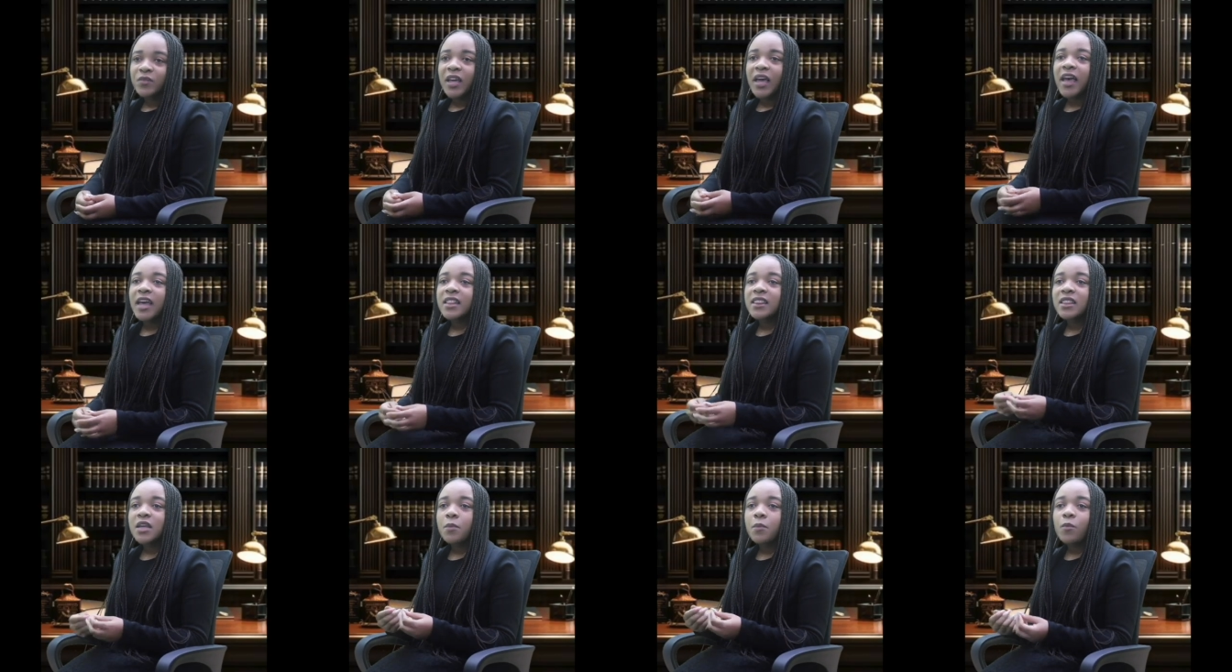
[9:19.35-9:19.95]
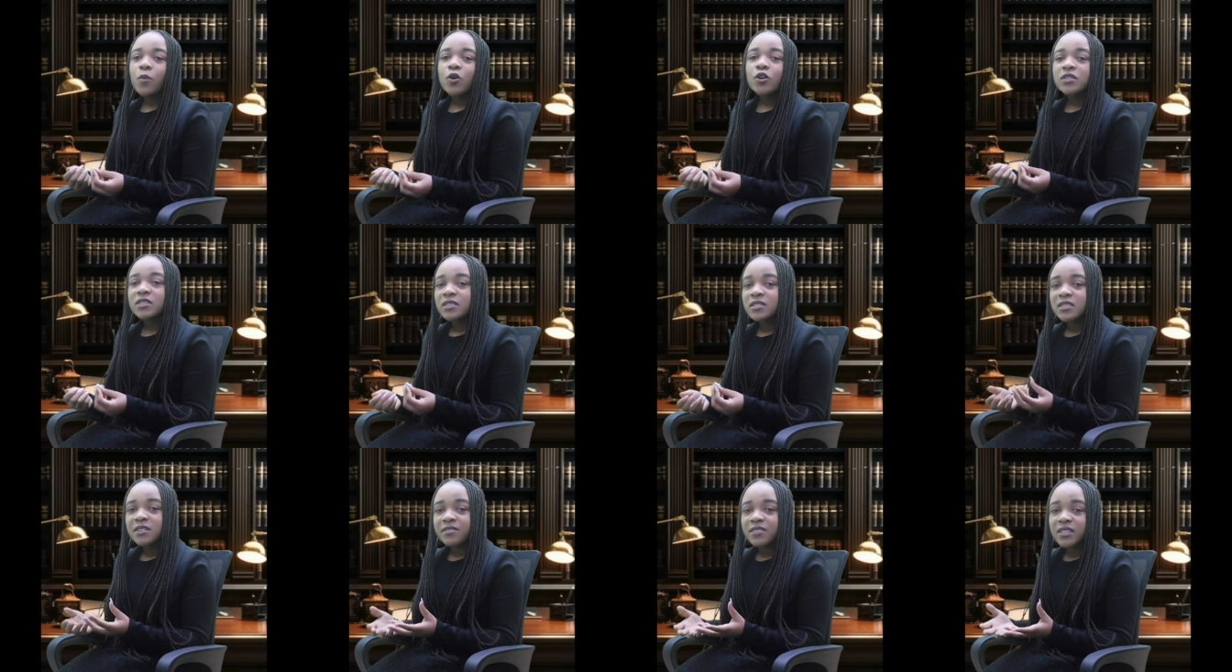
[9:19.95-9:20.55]
And the
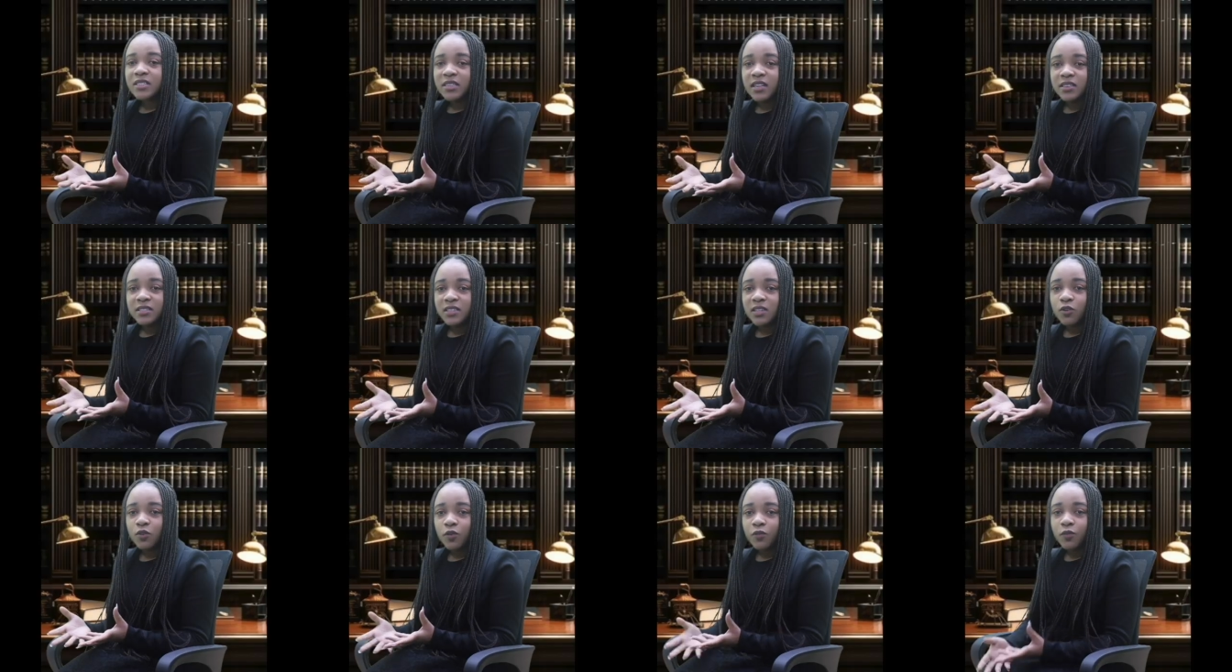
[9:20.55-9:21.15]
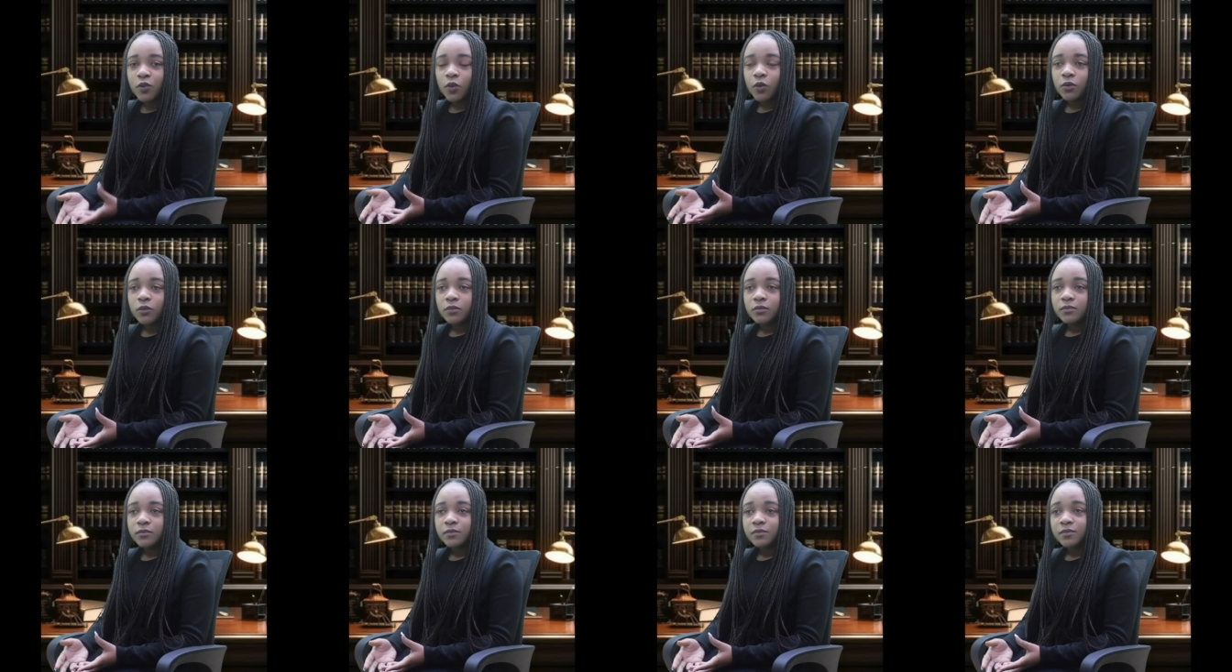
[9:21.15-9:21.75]
most devastating of all,
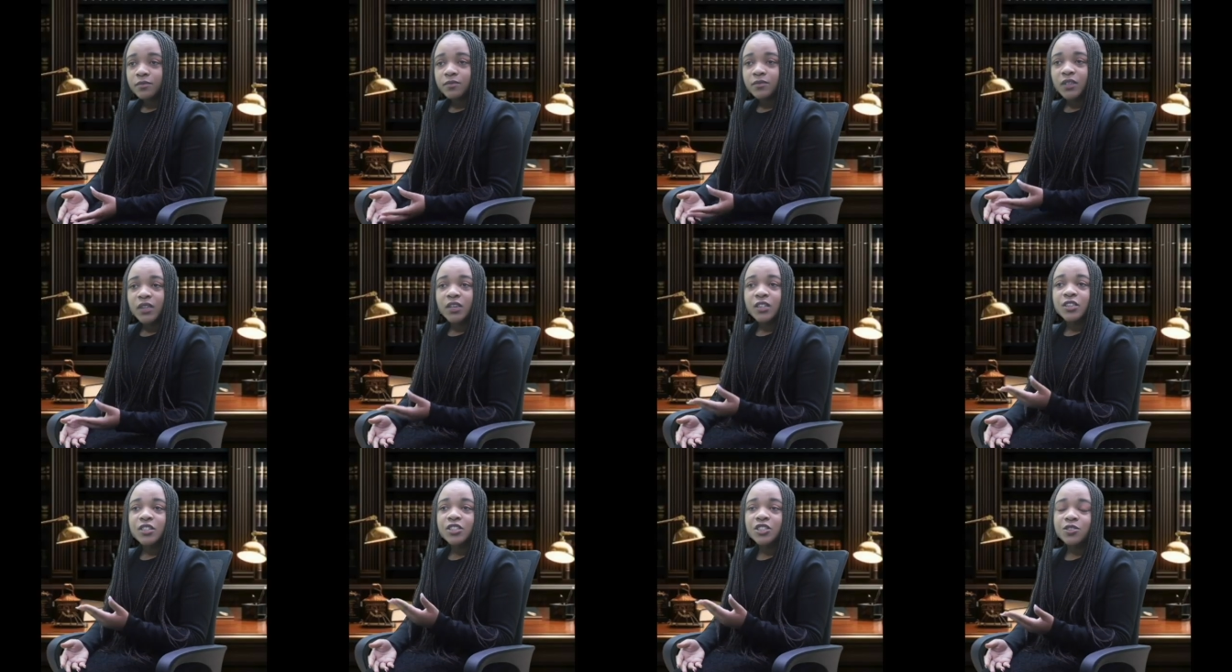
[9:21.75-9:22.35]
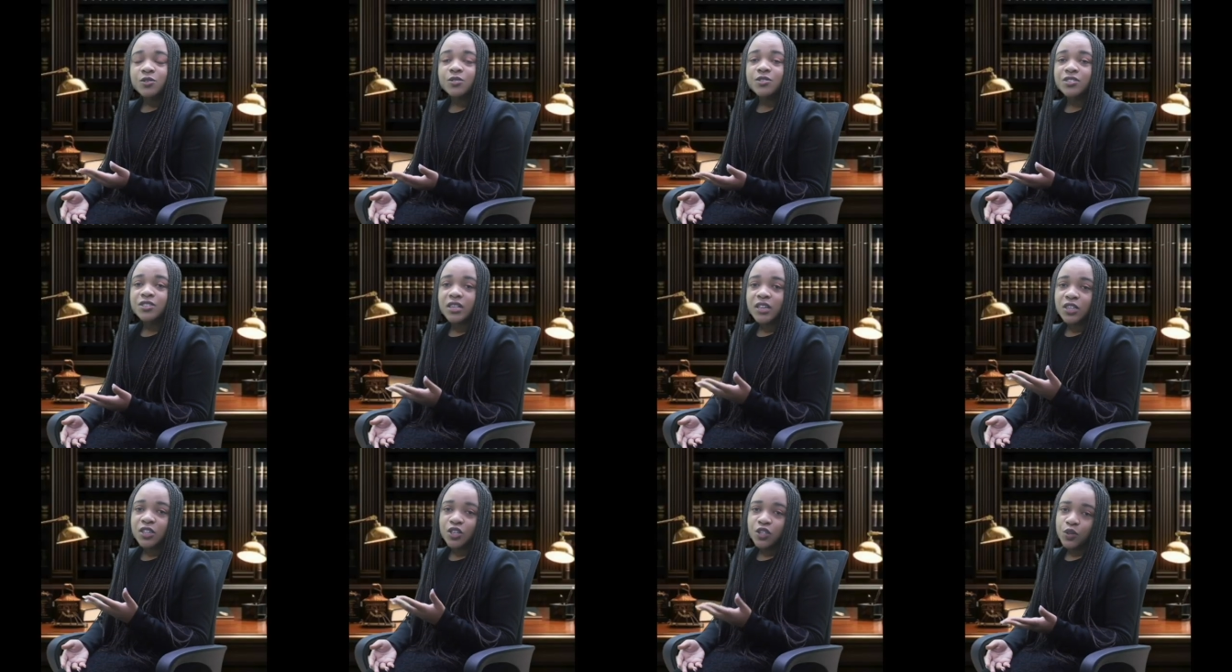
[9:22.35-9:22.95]

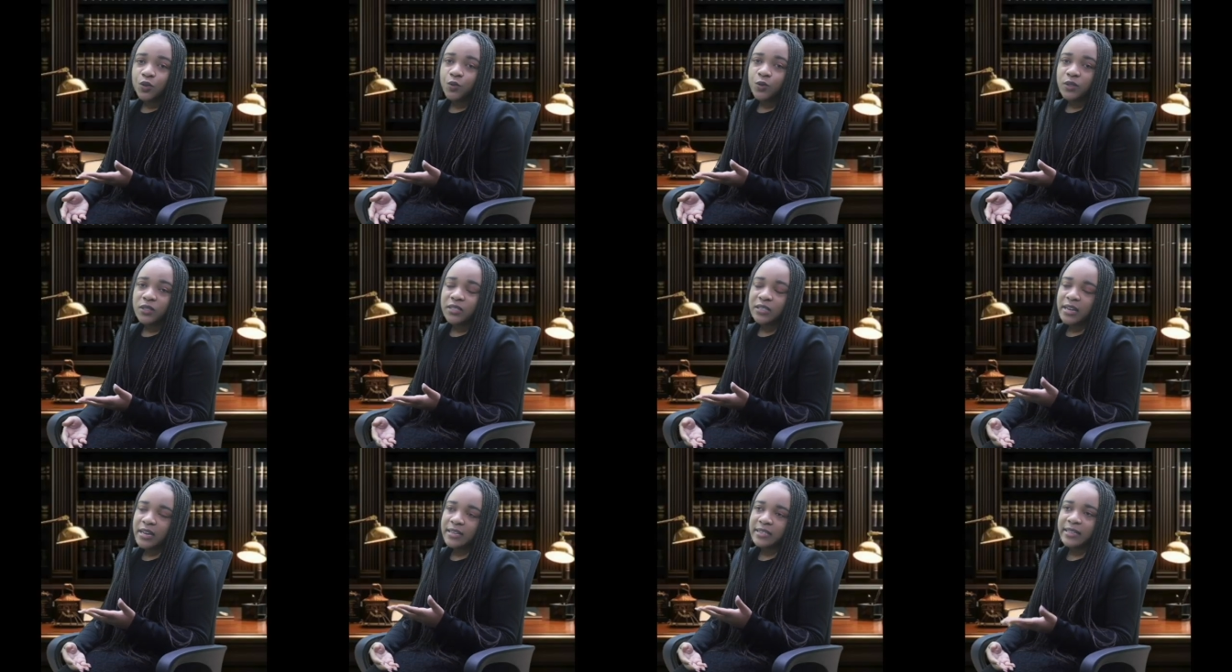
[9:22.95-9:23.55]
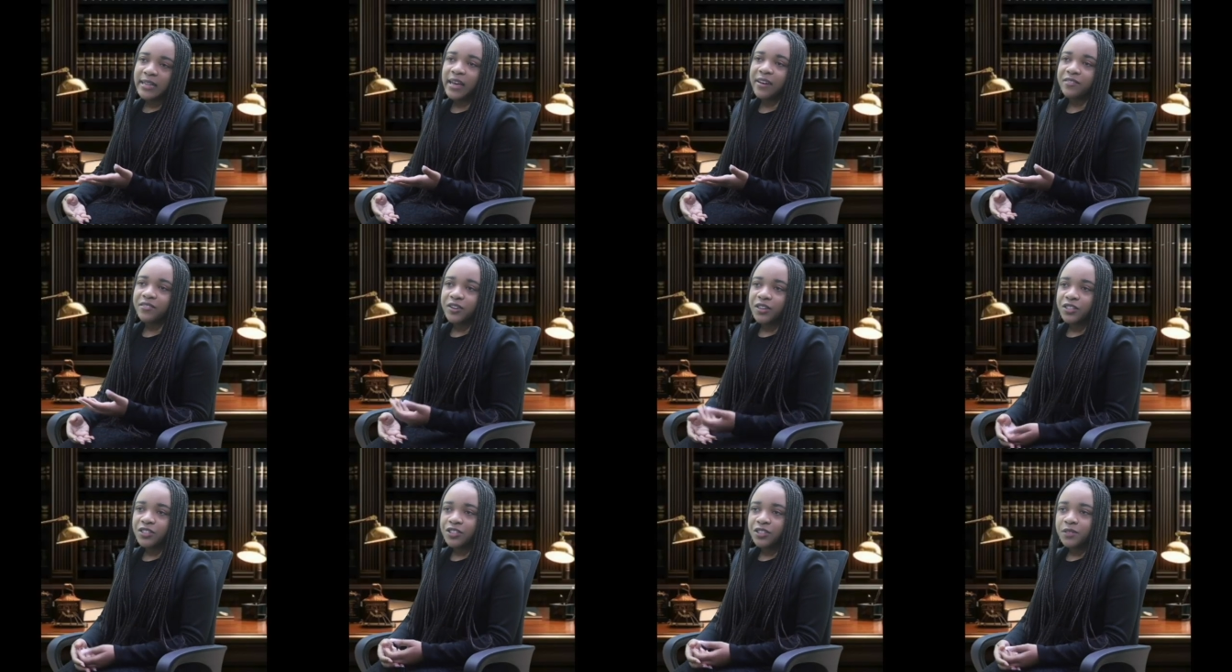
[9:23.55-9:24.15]
children used as
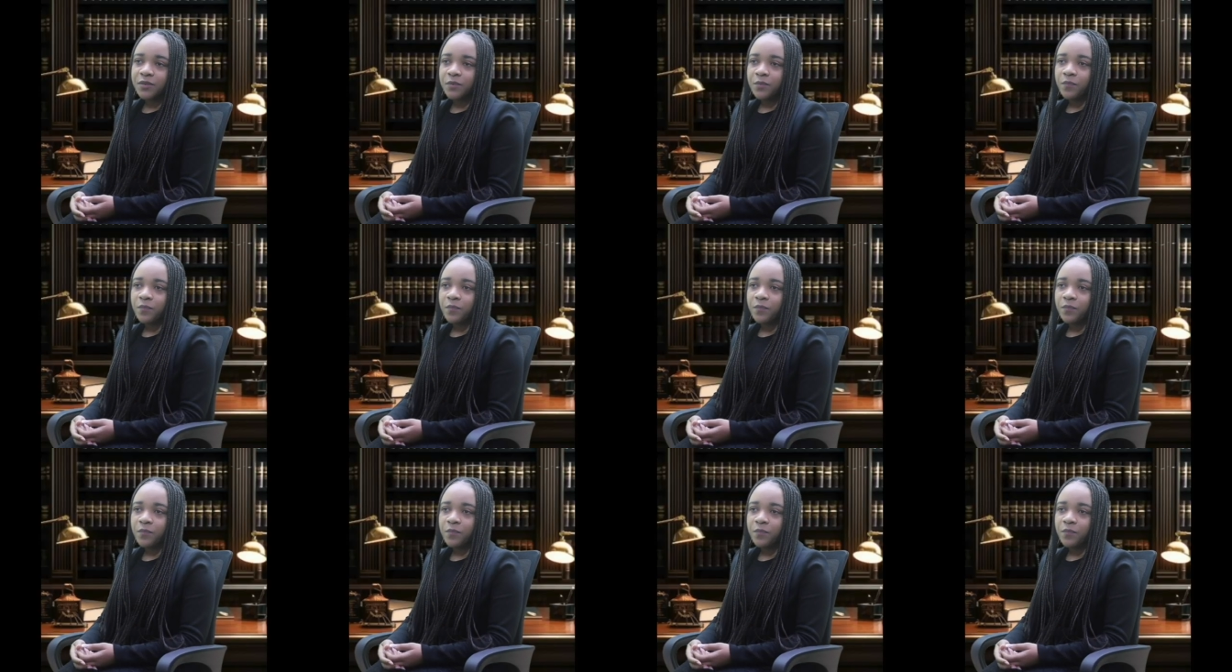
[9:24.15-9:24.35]
leverage.